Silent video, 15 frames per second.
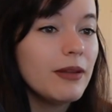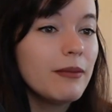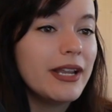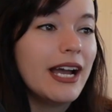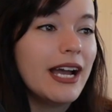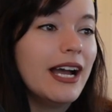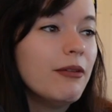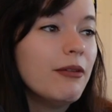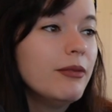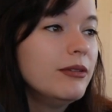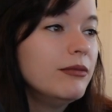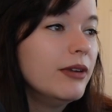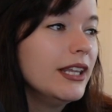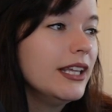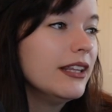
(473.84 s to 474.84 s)
But yeah, I
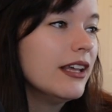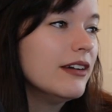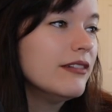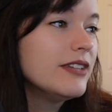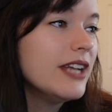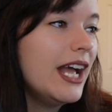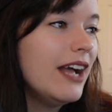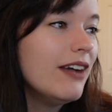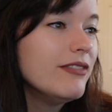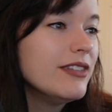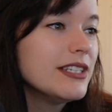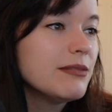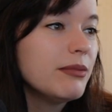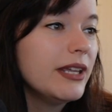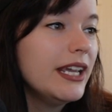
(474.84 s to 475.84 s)
would really love to have
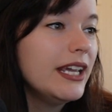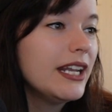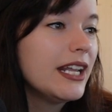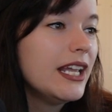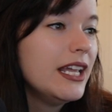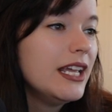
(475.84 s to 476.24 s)
this plant.